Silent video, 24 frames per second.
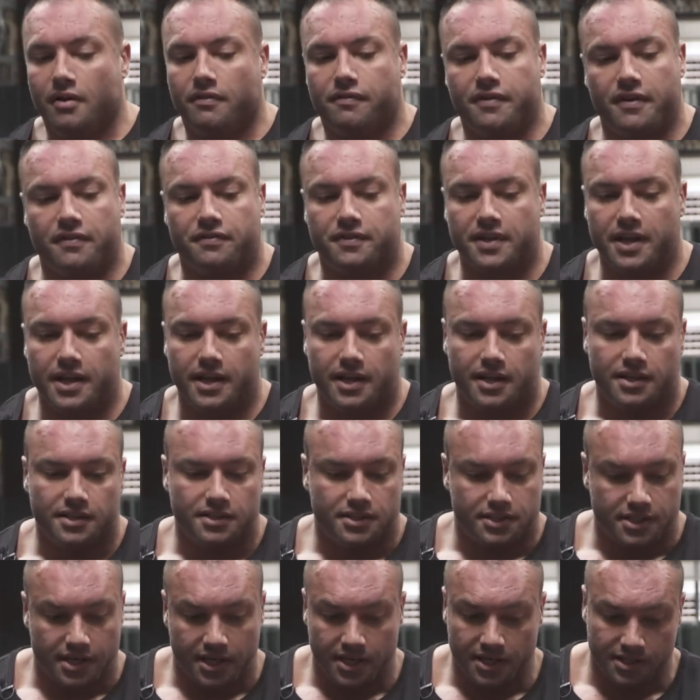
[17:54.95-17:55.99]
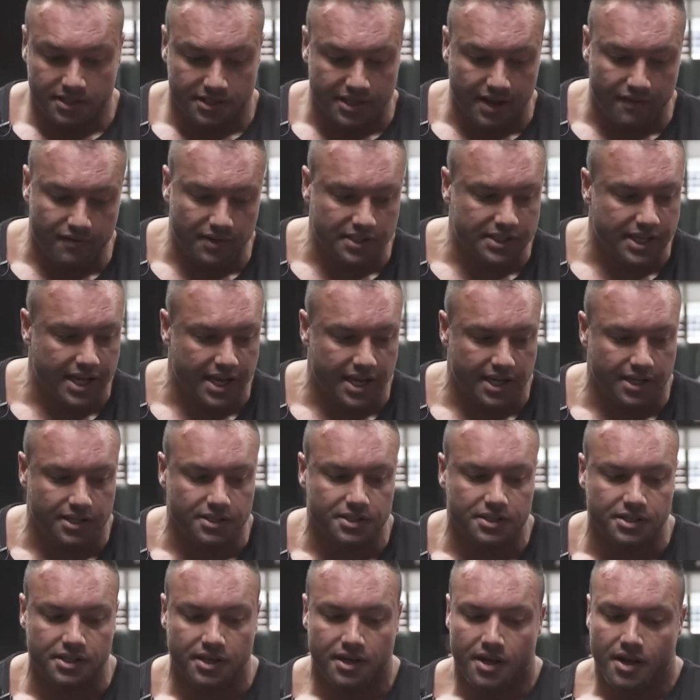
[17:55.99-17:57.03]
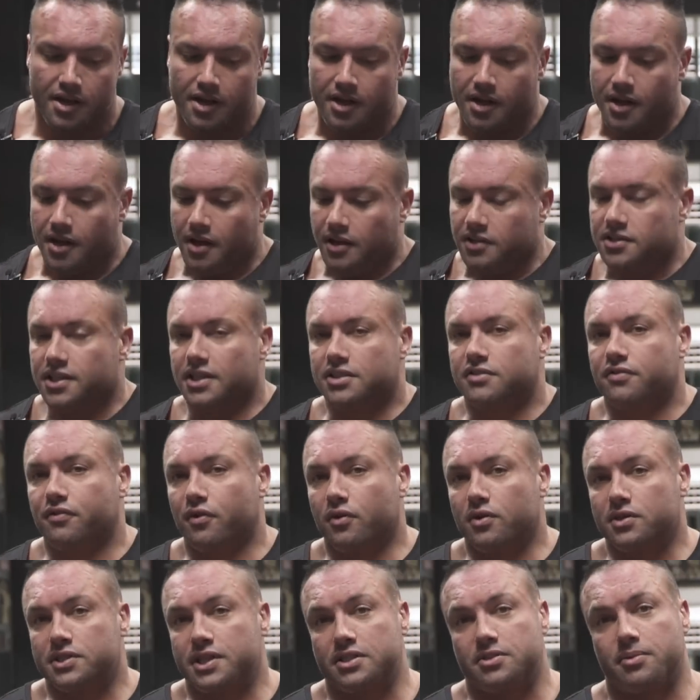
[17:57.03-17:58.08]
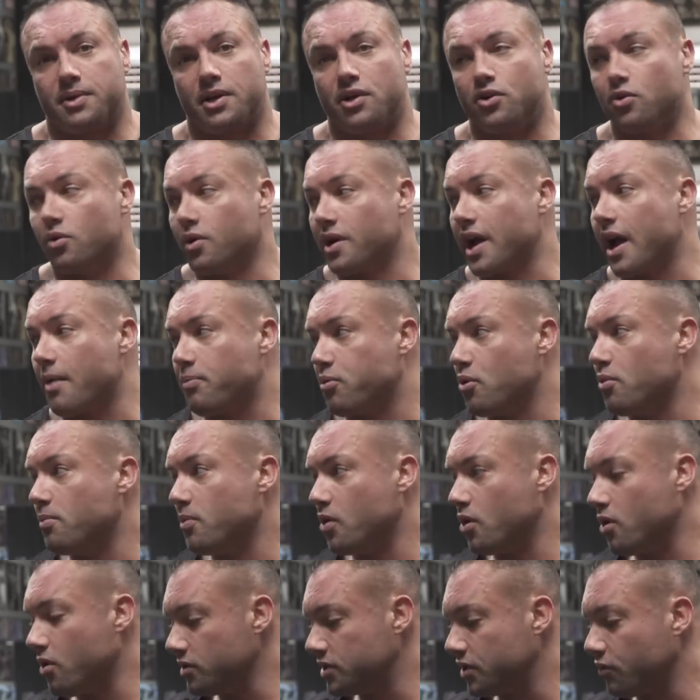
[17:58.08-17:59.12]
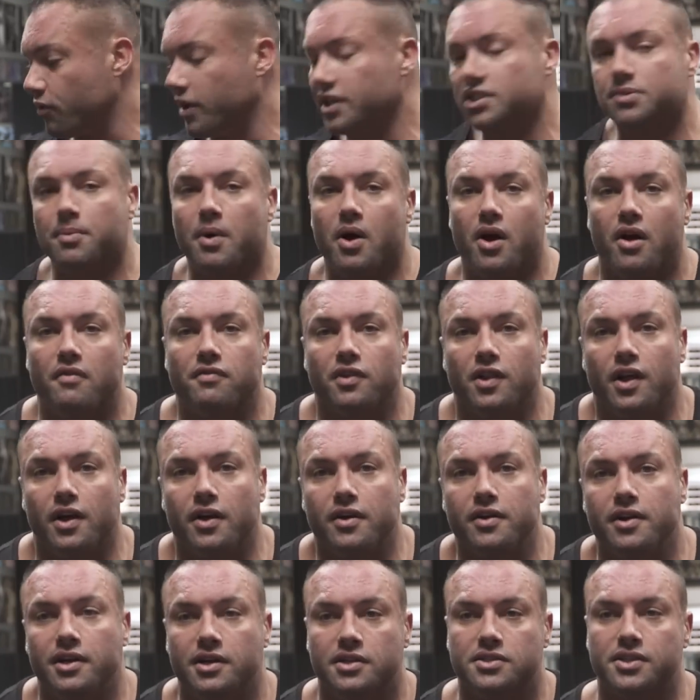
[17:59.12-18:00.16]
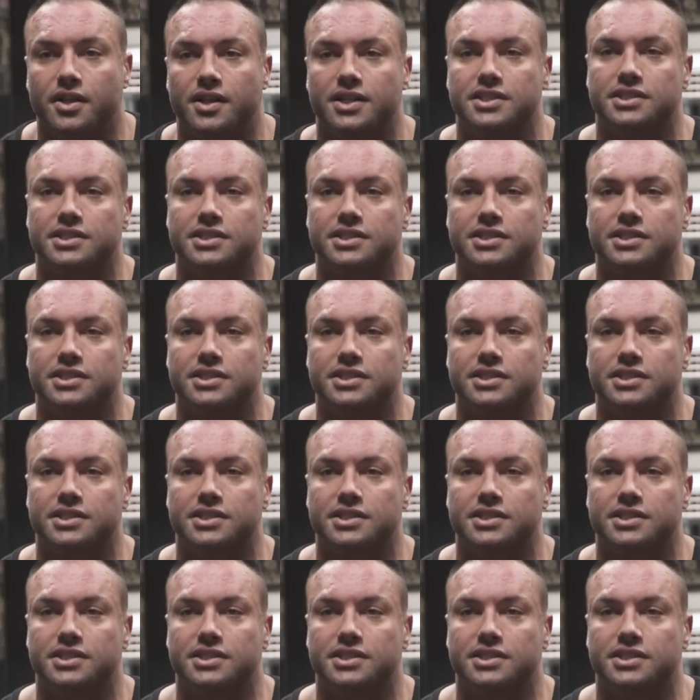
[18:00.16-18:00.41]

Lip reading: 15s, 17s. So that's 4 sets. I'm going to do a couple more to reach my overload. So the